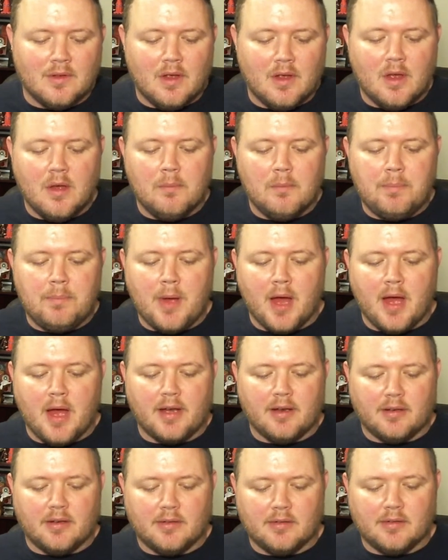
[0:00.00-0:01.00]
But
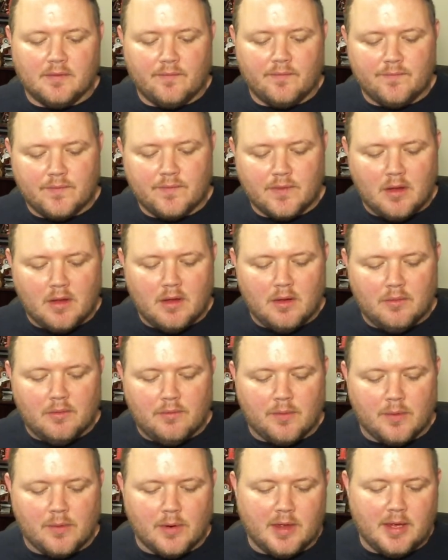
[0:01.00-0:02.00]

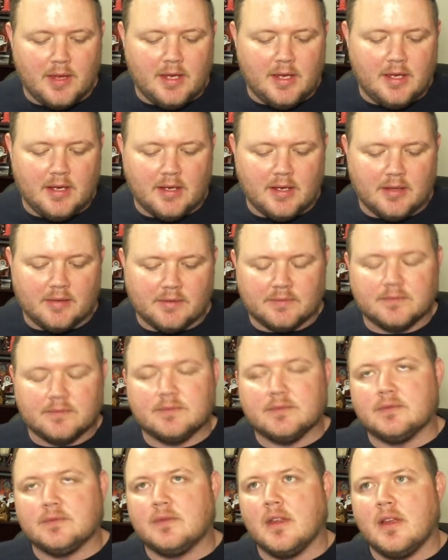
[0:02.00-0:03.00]
for the
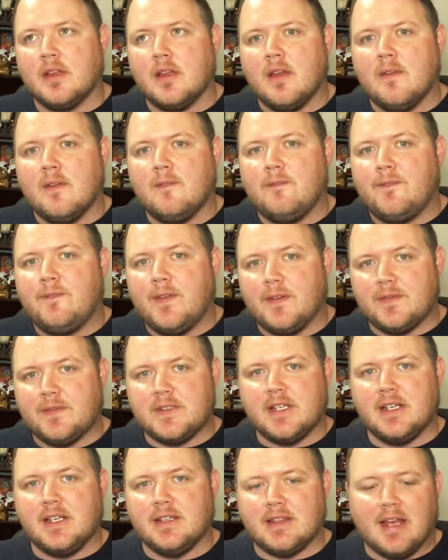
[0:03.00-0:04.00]

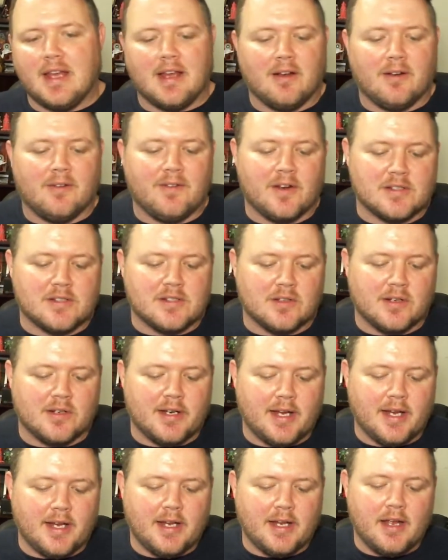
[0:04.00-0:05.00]
15th
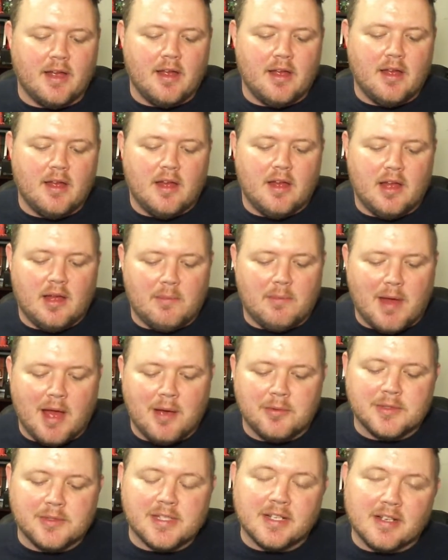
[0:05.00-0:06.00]
anniversary, I
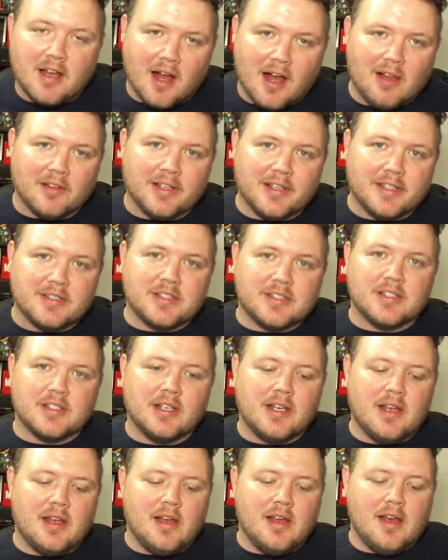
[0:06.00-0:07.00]
was in college,
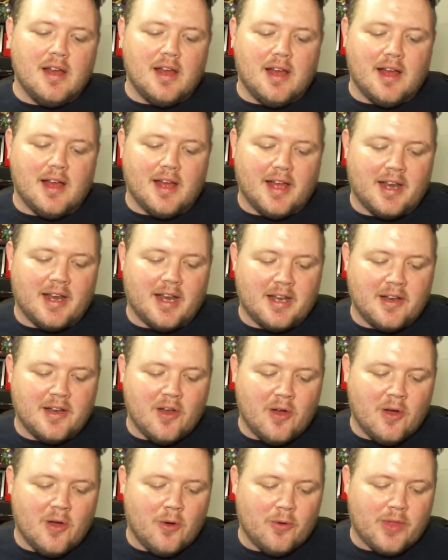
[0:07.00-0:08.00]
and I
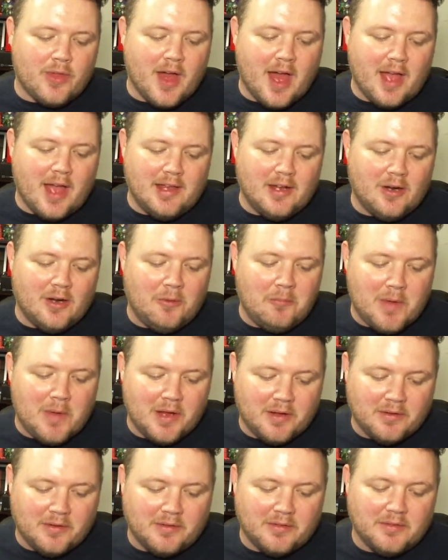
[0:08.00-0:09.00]
know that year
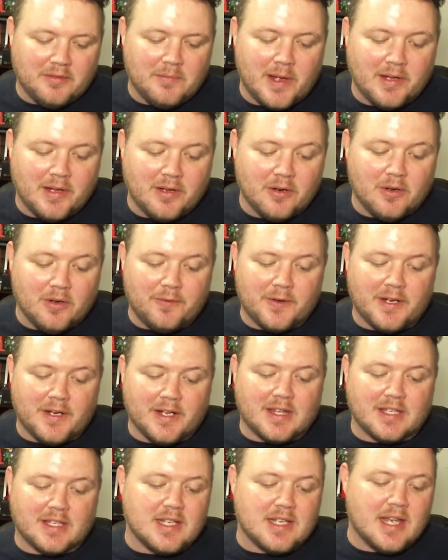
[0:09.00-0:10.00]
my girlfriend at
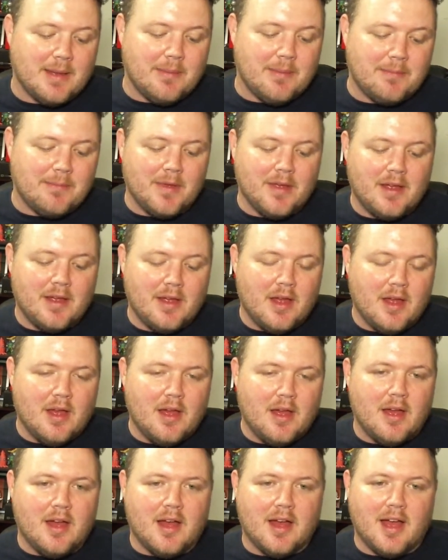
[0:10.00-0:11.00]
the time
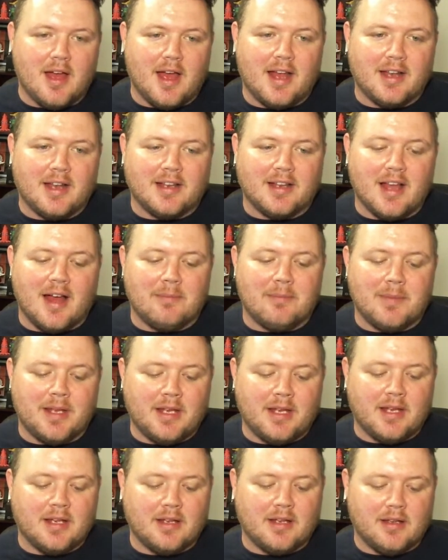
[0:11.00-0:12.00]
had got
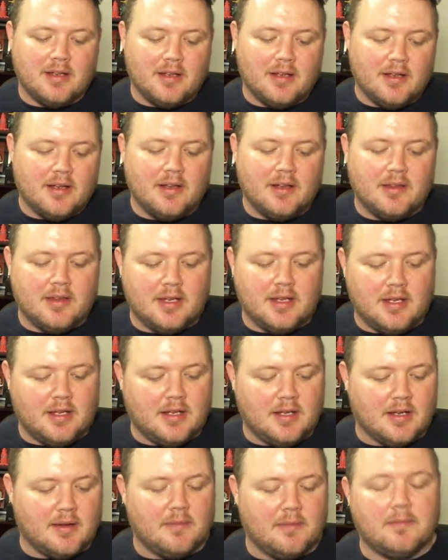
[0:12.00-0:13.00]
me the
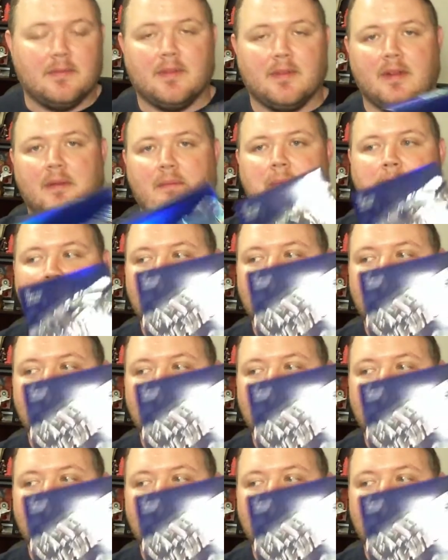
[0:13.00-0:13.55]
Back to the